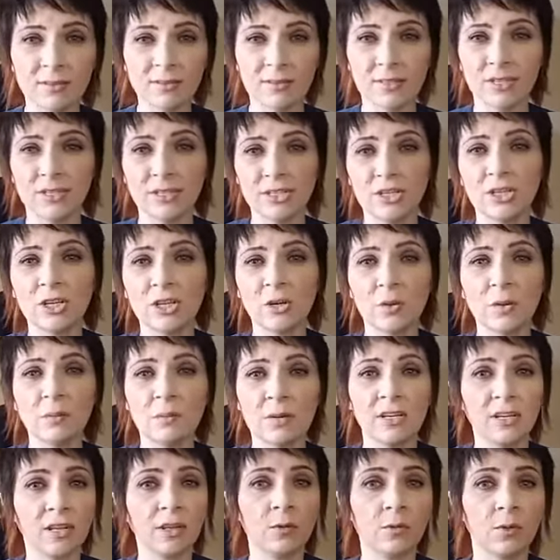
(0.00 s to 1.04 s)
These two had
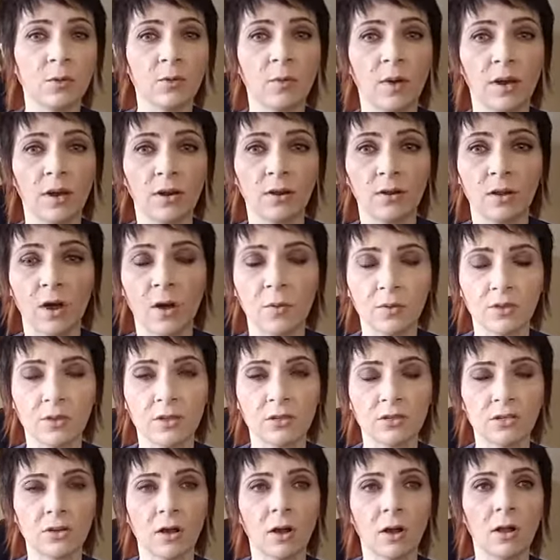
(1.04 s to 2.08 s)
been dealing with quite a lot with
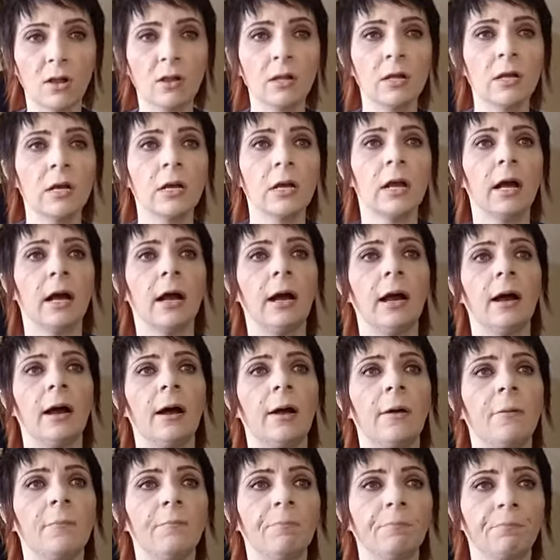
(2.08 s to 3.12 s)
this doll.
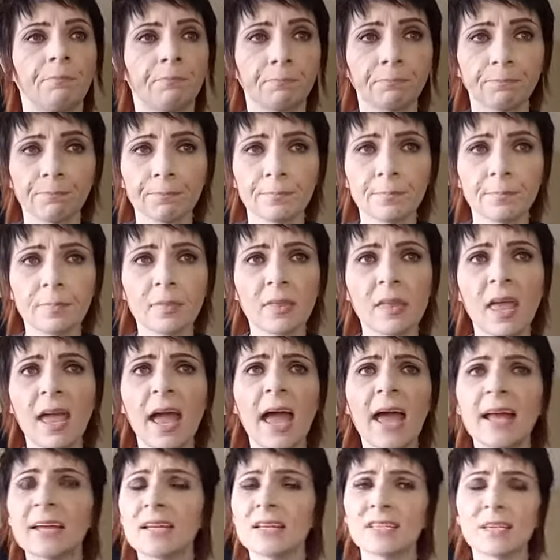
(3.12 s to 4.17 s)

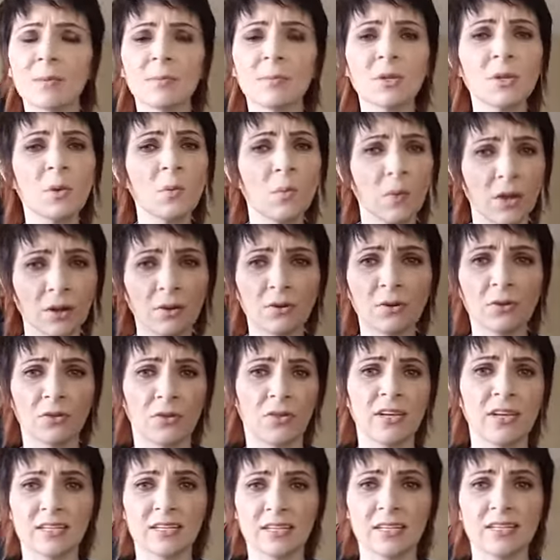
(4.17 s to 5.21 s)
And some of the weirder
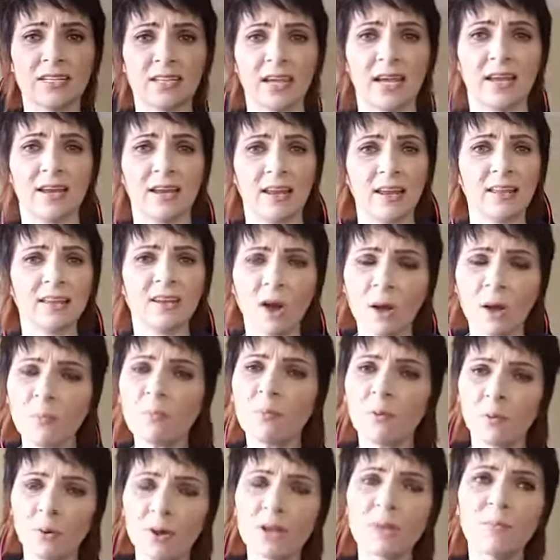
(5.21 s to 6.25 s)
things it did, it got
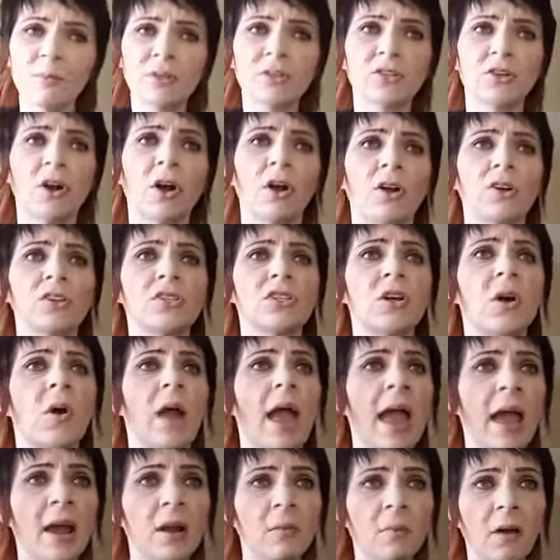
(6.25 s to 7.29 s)
pretty bizarre. So
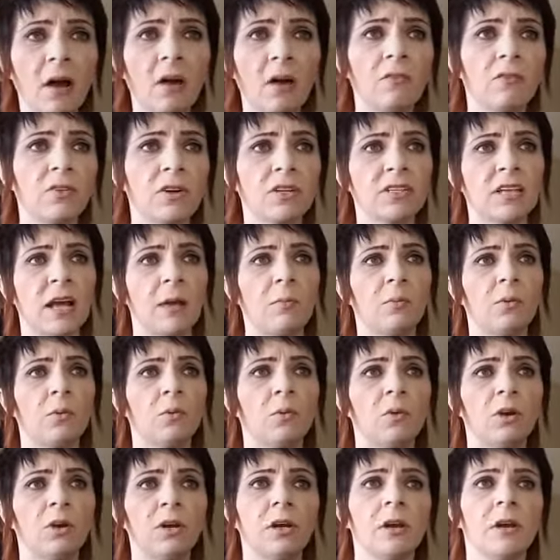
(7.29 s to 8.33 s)
Annabelle, for example,
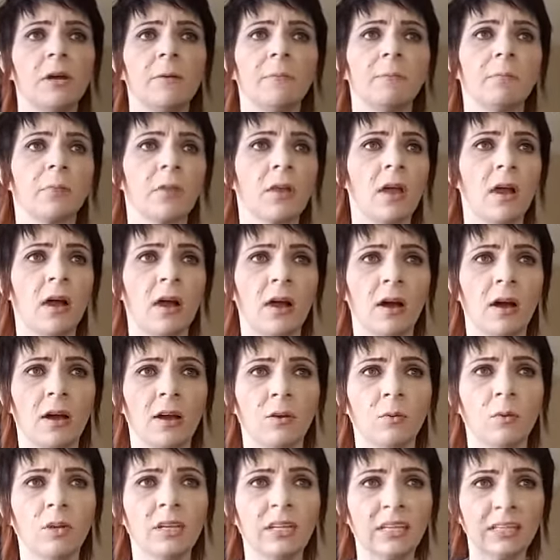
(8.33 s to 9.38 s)

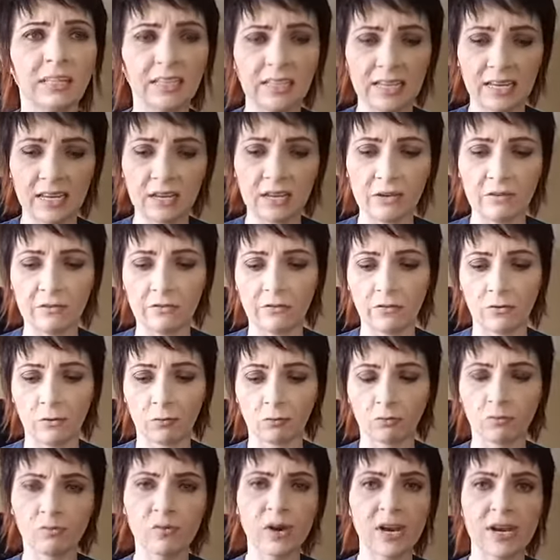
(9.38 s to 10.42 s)
would leave
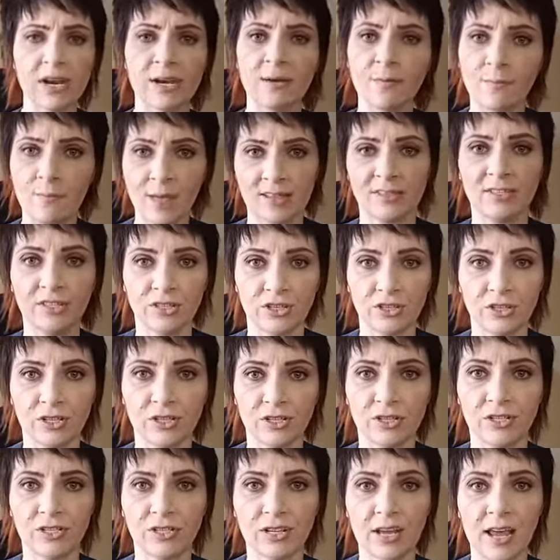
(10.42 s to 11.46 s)
written
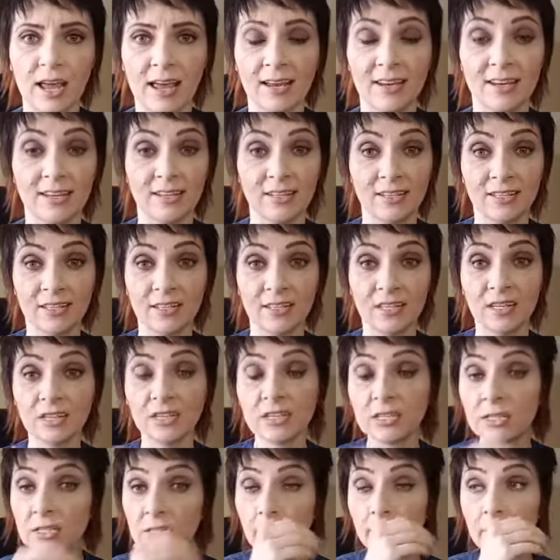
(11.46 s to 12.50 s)
messages. And this
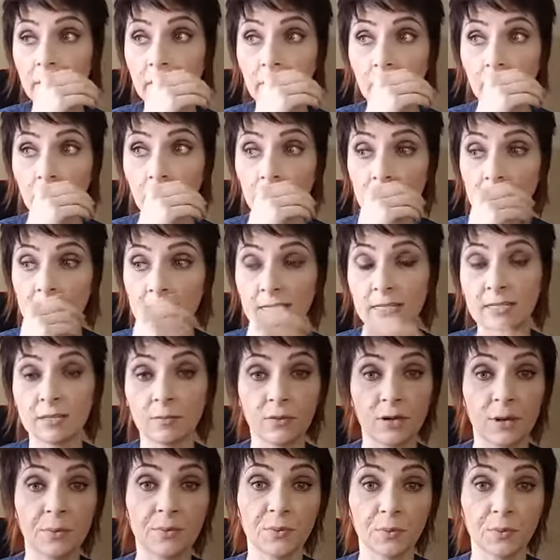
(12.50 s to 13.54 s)
is something that we see
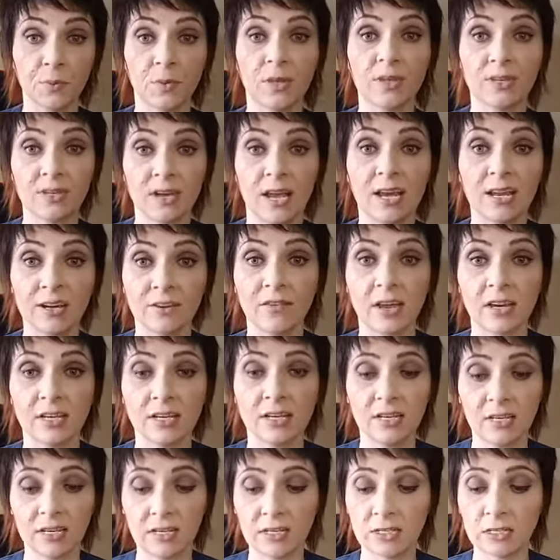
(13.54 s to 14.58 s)
sometimes with negative
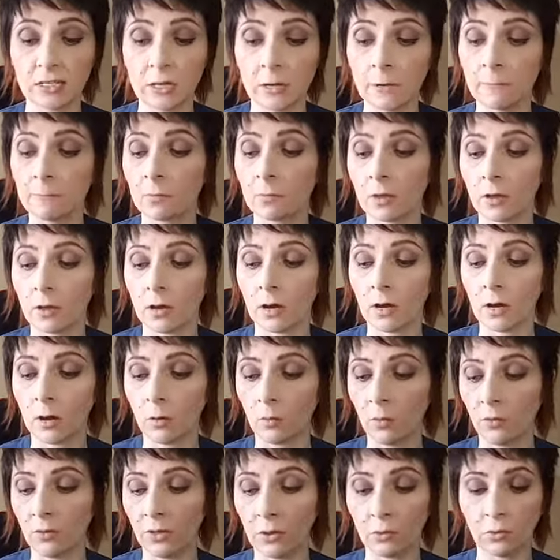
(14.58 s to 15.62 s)
entities.
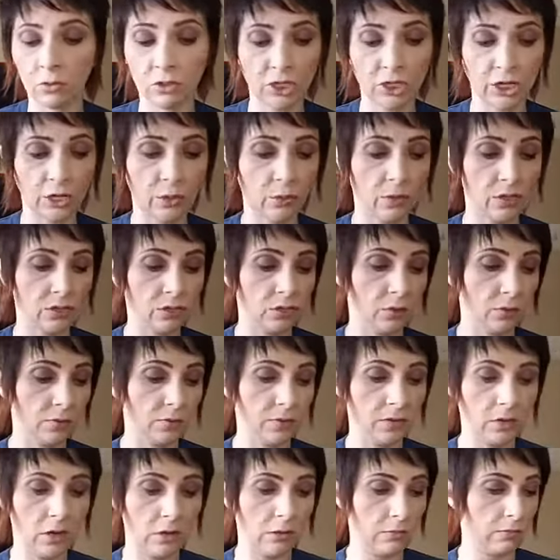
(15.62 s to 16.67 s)
What they will do is
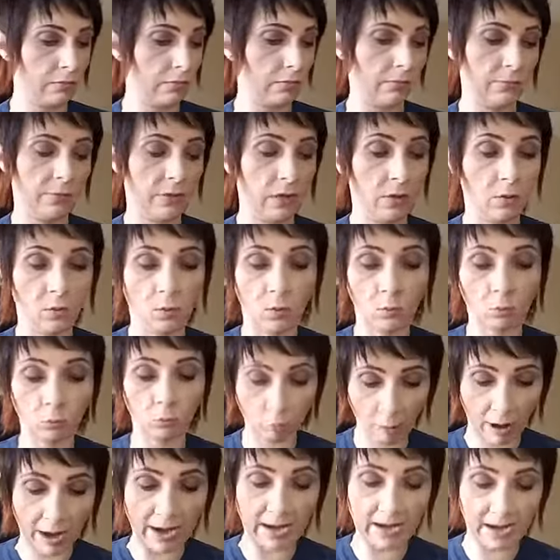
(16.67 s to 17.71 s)
they will
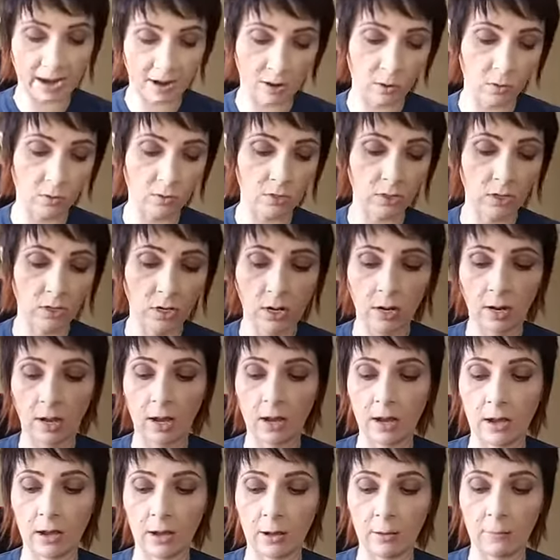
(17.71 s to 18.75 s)
write out
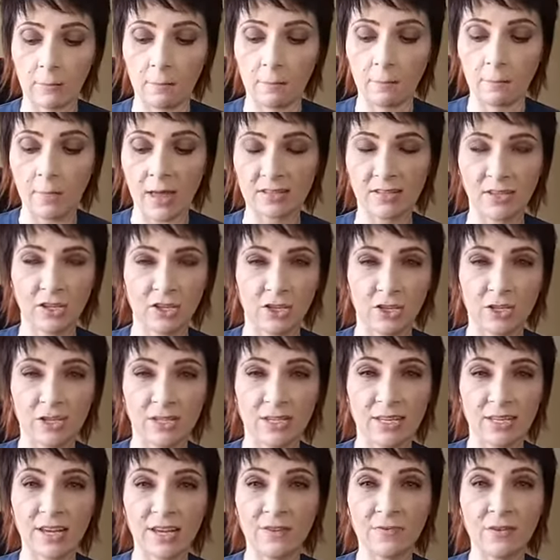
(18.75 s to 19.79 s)

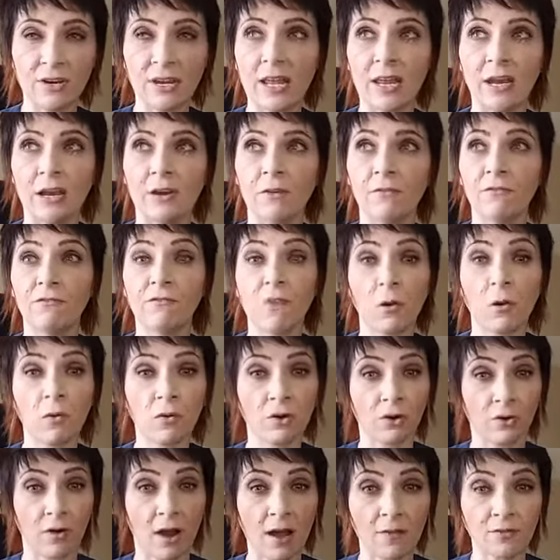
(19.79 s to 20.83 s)
messages, even in
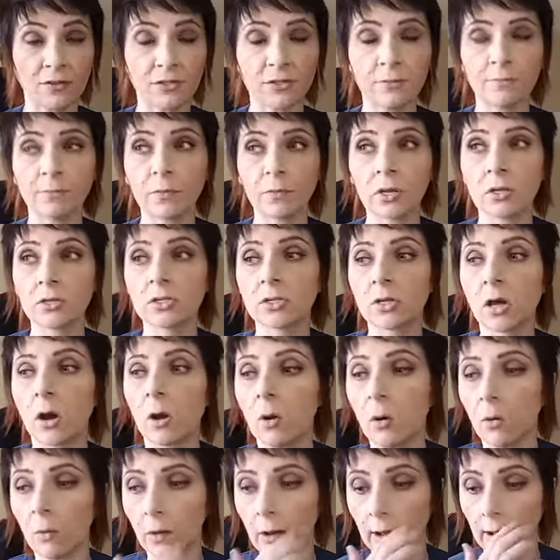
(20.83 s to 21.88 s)
photographs.
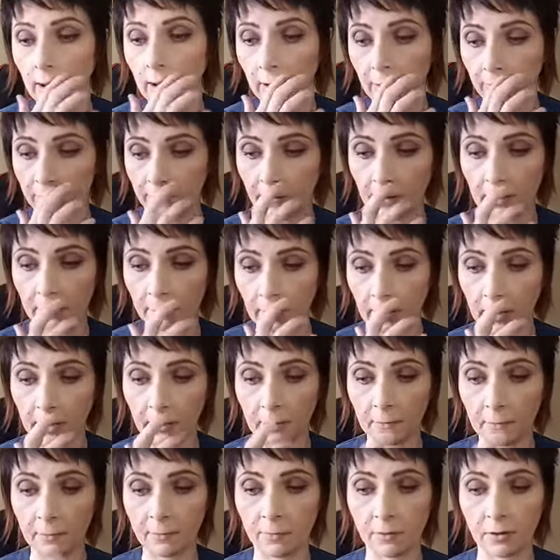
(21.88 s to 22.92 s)
So a friend of
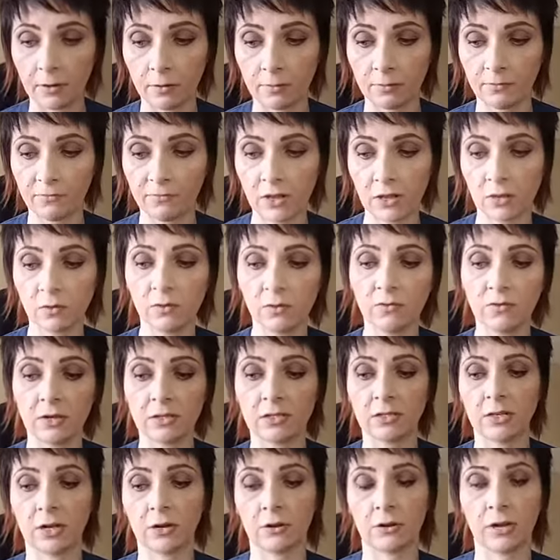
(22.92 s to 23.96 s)
mine, a fellow
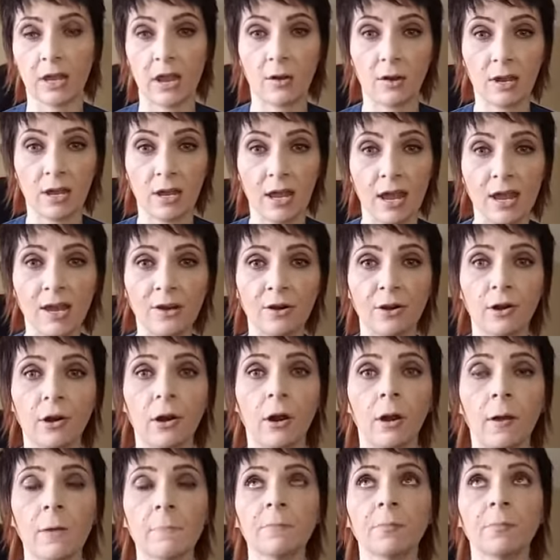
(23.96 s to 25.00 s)
investigator, Kerry Gaynor,
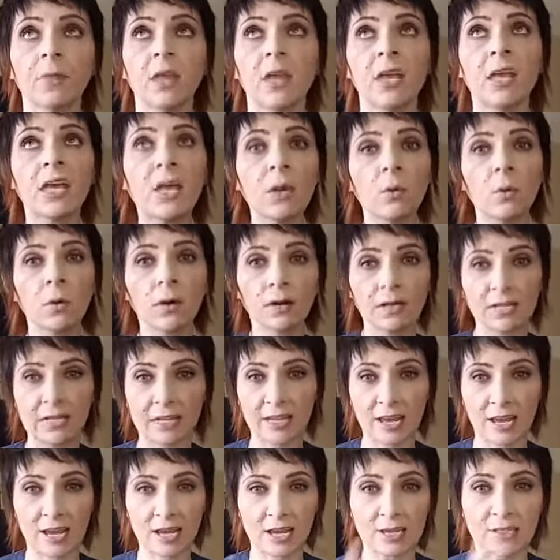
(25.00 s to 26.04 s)
he worked a
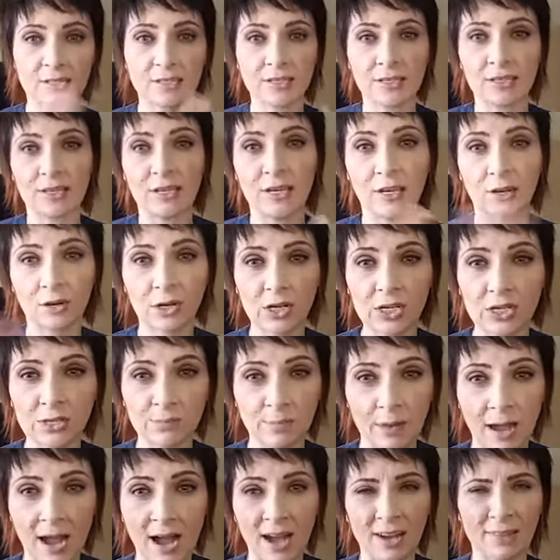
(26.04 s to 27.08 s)
case years
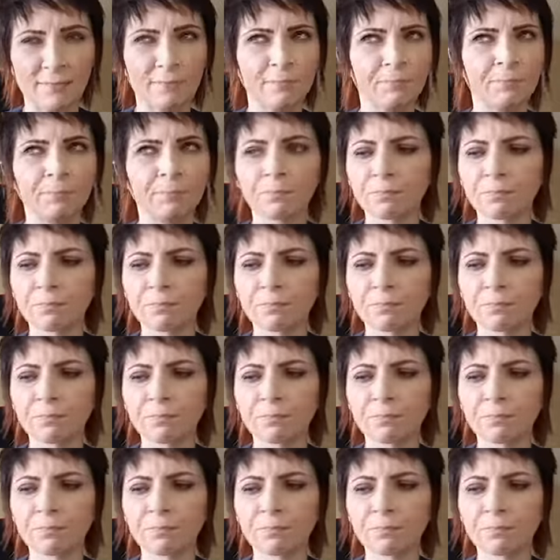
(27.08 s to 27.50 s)
back.